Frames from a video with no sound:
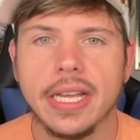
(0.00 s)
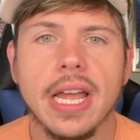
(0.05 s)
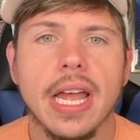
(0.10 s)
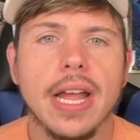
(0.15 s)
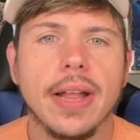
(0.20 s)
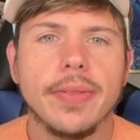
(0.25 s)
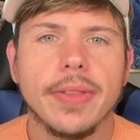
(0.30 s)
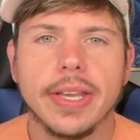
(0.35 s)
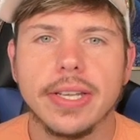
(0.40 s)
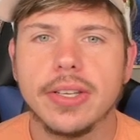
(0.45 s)
They
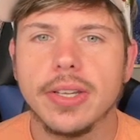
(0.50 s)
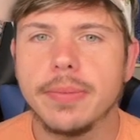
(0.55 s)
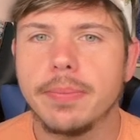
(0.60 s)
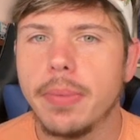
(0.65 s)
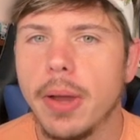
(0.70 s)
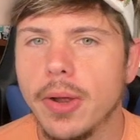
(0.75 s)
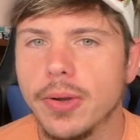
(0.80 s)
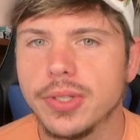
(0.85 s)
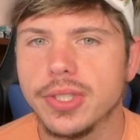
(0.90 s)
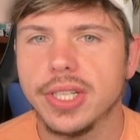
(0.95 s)
could
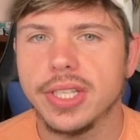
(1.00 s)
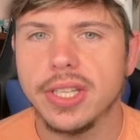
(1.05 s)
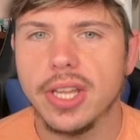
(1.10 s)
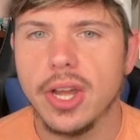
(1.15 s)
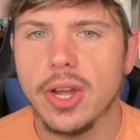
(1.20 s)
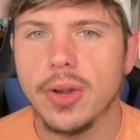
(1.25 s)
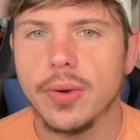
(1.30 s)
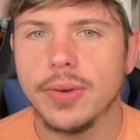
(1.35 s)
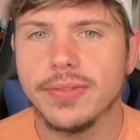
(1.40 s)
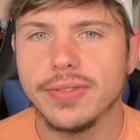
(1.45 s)
potion though, or
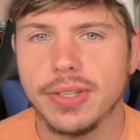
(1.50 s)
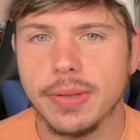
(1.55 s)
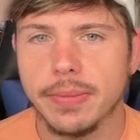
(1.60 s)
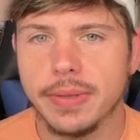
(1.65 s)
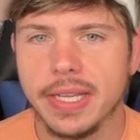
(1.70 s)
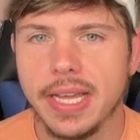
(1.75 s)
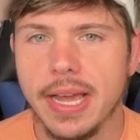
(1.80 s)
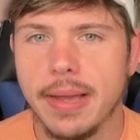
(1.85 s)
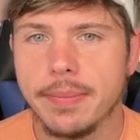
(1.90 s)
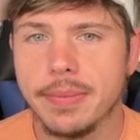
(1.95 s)
if something
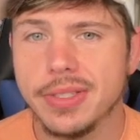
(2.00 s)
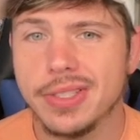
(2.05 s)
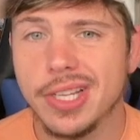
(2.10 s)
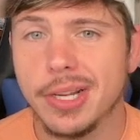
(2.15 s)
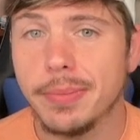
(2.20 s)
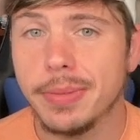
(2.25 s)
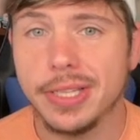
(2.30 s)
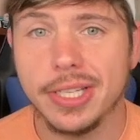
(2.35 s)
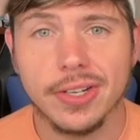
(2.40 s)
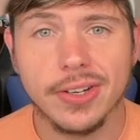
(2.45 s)
happens there, but
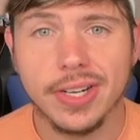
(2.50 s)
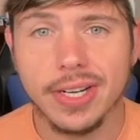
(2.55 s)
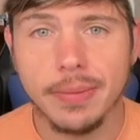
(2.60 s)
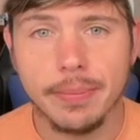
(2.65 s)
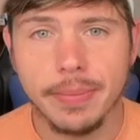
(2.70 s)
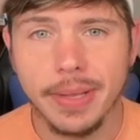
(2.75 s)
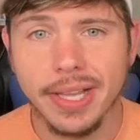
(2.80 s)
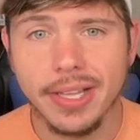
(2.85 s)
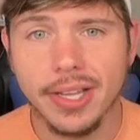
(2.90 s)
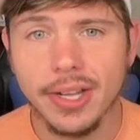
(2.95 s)
they're going to
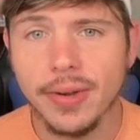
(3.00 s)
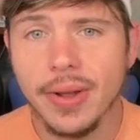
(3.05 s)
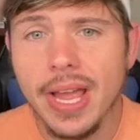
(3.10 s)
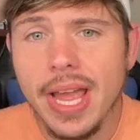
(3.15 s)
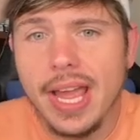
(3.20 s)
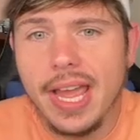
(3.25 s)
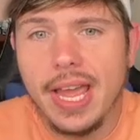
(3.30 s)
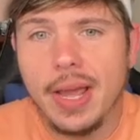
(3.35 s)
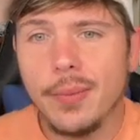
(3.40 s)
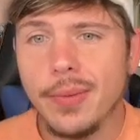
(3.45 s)
bellow,
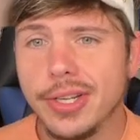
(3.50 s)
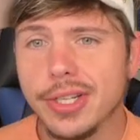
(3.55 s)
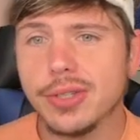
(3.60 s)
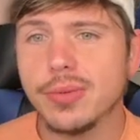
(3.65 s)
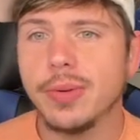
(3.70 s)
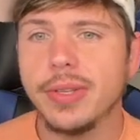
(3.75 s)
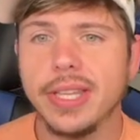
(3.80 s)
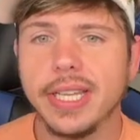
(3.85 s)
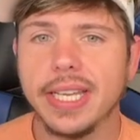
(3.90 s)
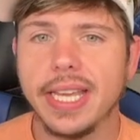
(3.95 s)
and we just win the
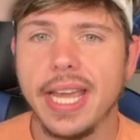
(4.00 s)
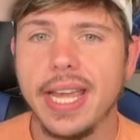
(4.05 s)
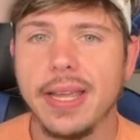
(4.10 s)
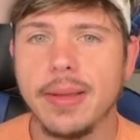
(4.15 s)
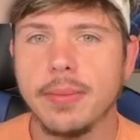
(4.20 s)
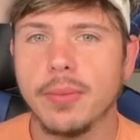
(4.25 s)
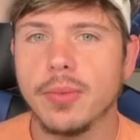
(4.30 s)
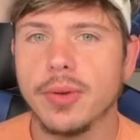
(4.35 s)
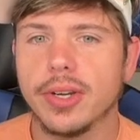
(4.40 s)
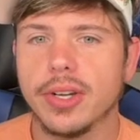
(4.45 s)
game. We're
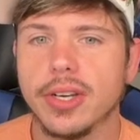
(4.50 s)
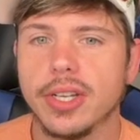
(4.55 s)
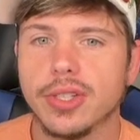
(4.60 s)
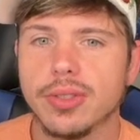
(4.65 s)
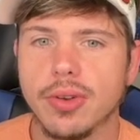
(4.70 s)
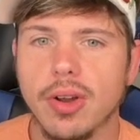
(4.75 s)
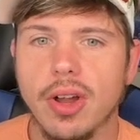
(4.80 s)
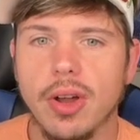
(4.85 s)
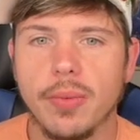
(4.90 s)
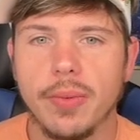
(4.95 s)
going to draw.
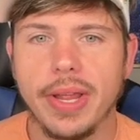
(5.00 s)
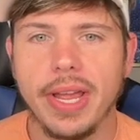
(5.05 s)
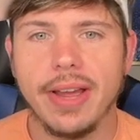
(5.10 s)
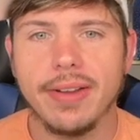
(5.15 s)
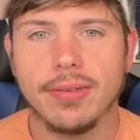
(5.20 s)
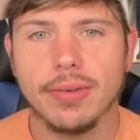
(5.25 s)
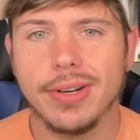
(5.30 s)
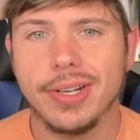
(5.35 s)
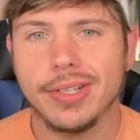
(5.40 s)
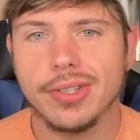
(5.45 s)
We have
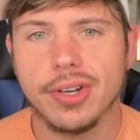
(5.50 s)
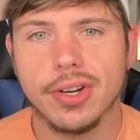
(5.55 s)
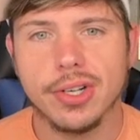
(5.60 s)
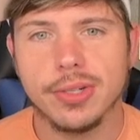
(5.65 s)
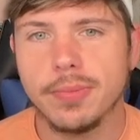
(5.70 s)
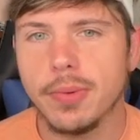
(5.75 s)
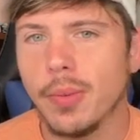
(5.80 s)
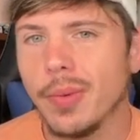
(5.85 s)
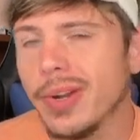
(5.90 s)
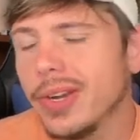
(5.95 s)
research, but
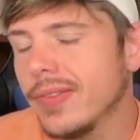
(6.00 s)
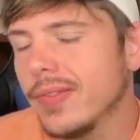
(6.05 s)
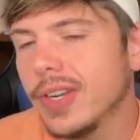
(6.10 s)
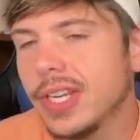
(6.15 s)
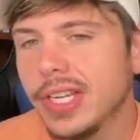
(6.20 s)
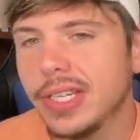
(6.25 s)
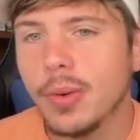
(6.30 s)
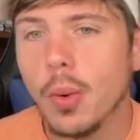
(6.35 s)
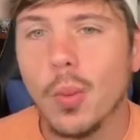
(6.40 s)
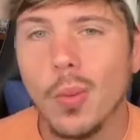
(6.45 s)
we don't even need to
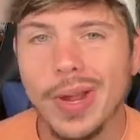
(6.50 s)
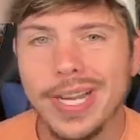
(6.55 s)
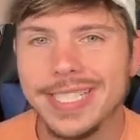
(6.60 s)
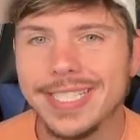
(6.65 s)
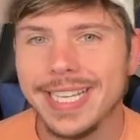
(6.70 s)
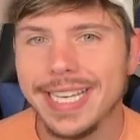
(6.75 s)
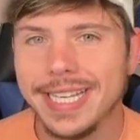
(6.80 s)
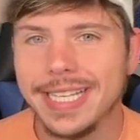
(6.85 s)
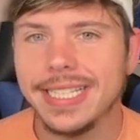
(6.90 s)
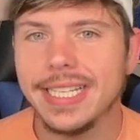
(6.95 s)
waste any
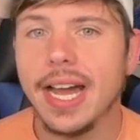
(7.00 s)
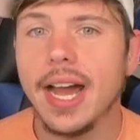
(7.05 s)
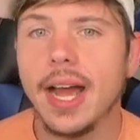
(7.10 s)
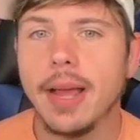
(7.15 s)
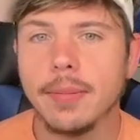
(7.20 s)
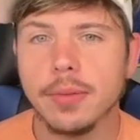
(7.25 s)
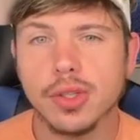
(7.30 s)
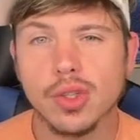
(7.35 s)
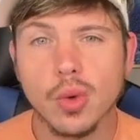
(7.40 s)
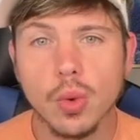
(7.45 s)
time.
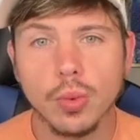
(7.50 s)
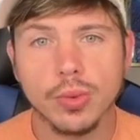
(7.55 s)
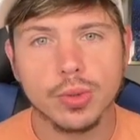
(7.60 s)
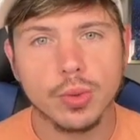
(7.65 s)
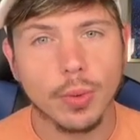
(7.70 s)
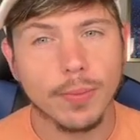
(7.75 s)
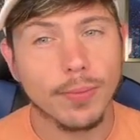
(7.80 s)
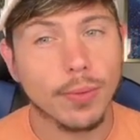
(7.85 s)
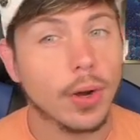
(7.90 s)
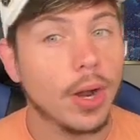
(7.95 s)
School Storm
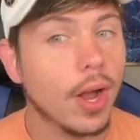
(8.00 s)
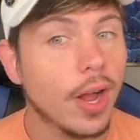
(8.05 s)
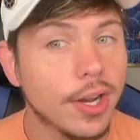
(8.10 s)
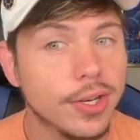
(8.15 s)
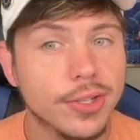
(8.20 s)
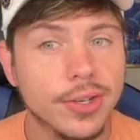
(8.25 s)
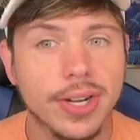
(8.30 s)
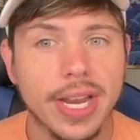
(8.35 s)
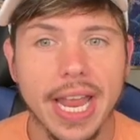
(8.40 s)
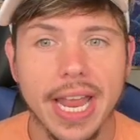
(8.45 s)
for
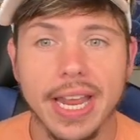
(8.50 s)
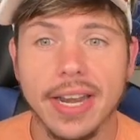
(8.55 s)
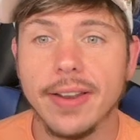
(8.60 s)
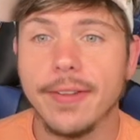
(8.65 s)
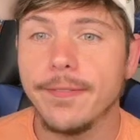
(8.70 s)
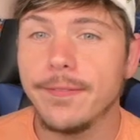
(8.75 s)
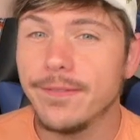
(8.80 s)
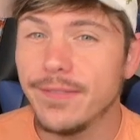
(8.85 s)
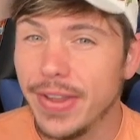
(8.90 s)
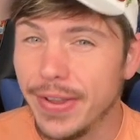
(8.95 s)

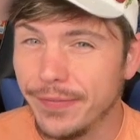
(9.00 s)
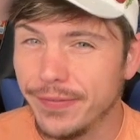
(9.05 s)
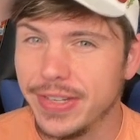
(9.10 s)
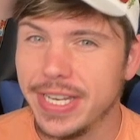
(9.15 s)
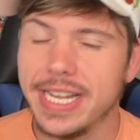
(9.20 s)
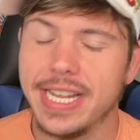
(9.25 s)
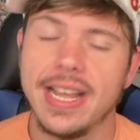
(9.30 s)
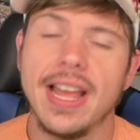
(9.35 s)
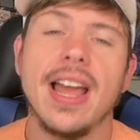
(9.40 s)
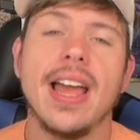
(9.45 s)
150.
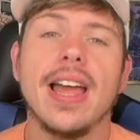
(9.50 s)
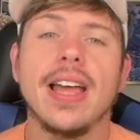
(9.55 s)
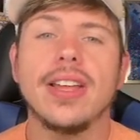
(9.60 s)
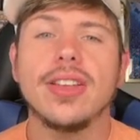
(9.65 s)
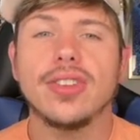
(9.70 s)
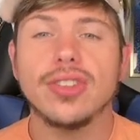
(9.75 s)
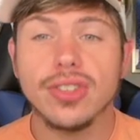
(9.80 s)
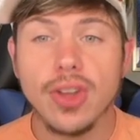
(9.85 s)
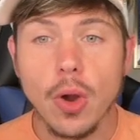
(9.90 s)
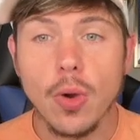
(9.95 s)

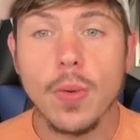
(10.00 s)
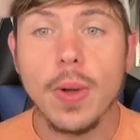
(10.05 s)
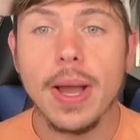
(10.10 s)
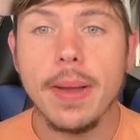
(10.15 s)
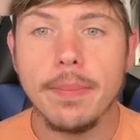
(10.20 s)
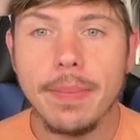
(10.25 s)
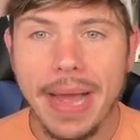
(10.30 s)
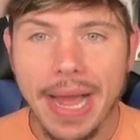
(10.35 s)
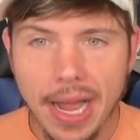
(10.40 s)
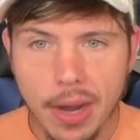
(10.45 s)
So
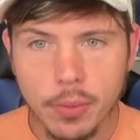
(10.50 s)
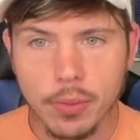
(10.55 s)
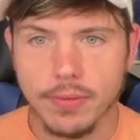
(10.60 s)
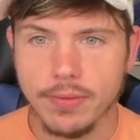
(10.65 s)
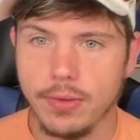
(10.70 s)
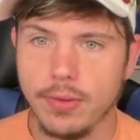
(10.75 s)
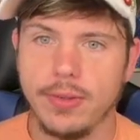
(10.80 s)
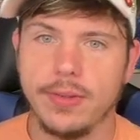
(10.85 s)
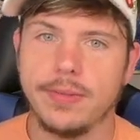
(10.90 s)
powerful.